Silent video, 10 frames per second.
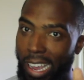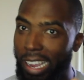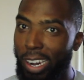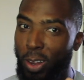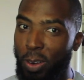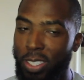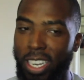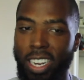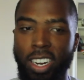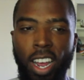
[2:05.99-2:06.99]
You know what I'm
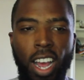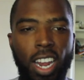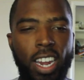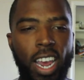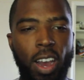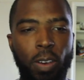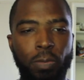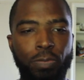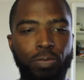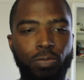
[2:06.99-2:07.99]
saying?
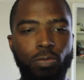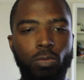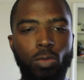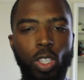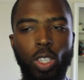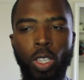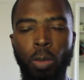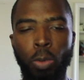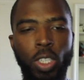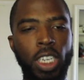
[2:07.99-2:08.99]
Now,
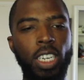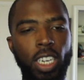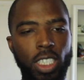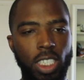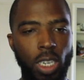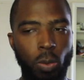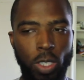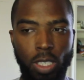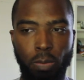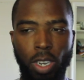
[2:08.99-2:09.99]
Butina, she
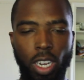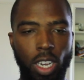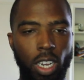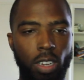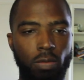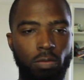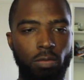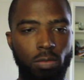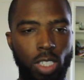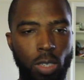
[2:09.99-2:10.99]
was
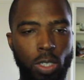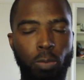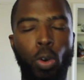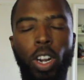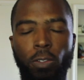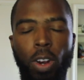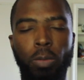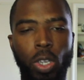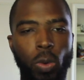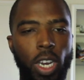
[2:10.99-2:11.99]
deported from
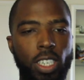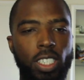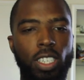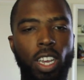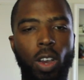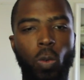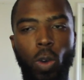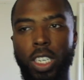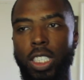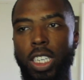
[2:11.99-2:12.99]
the U.S.
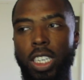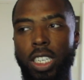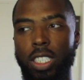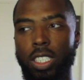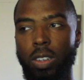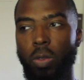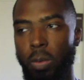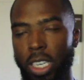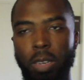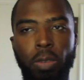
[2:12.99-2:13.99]
Once she will
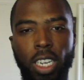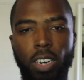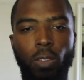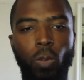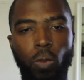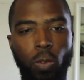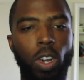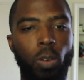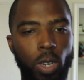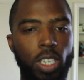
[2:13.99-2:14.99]
be completed
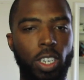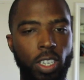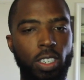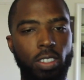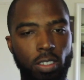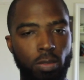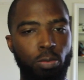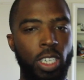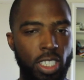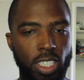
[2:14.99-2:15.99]
with her
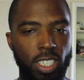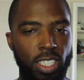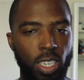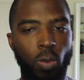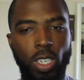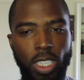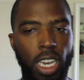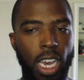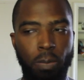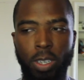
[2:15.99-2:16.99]
prison sentence, and once
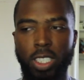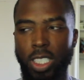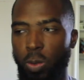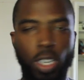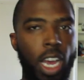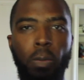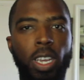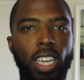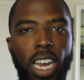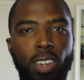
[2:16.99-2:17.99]
that happens, she would not
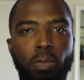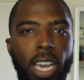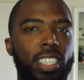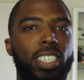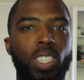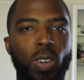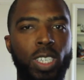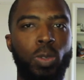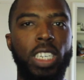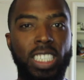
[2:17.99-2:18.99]
be allowed back to the
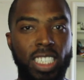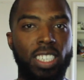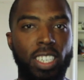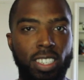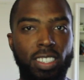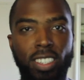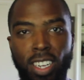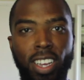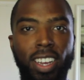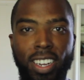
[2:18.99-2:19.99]
U.S. within 10 years.
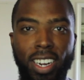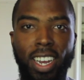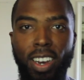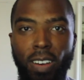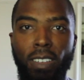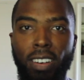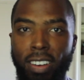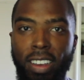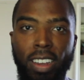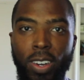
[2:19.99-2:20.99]
Now,
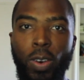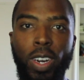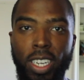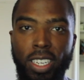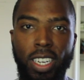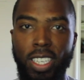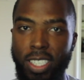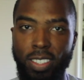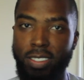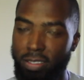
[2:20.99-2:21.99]
knowing
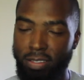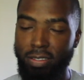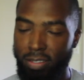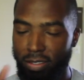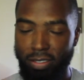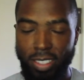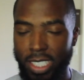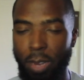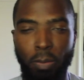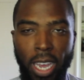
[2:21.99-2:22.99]
anything,
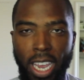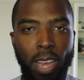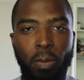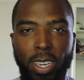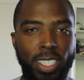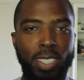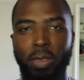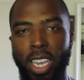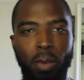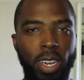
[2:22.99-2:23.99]
something might happen. She'll
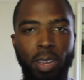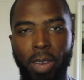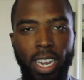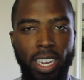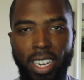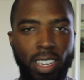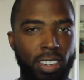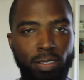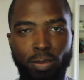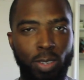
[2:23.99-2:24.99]
be able to get back
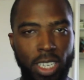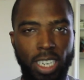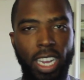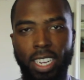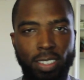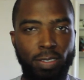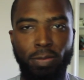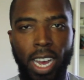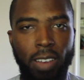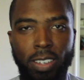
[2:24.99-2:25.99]
in within like
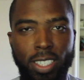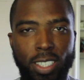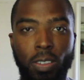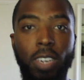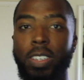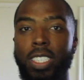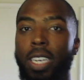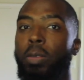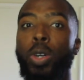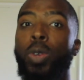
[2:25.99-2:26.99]
5 years or so, give or
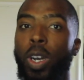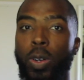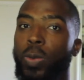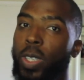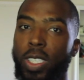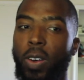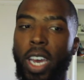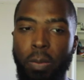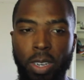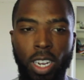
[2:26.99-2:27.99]
take, but who knows what's
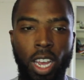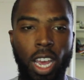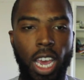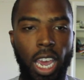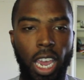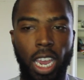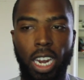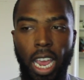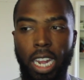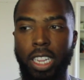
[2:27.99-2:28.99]
going to happen.
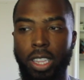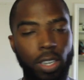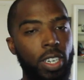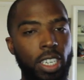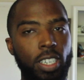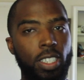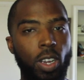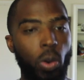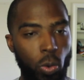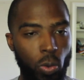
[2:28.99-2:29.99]
And at 30 years
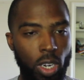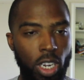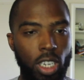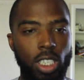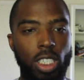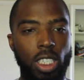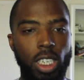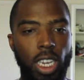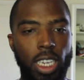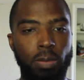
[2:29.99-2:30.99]
old,
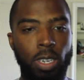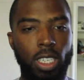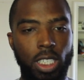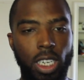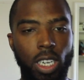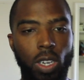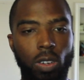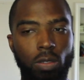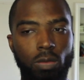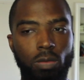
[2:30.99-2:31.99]
she has been in
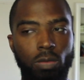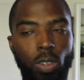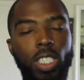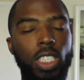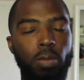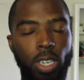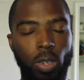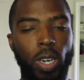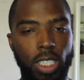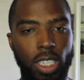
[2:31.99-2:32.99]
jail. Well, she's been
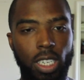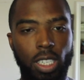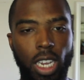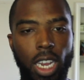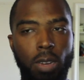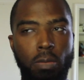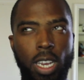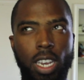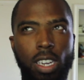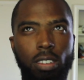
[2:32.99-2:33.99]
arrested in
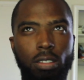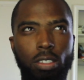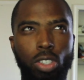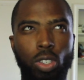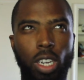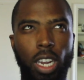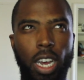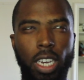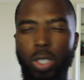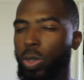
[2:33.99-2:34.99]

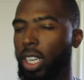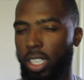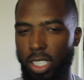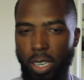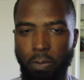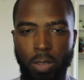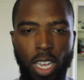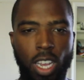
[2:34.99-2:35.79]
mid-July 2018.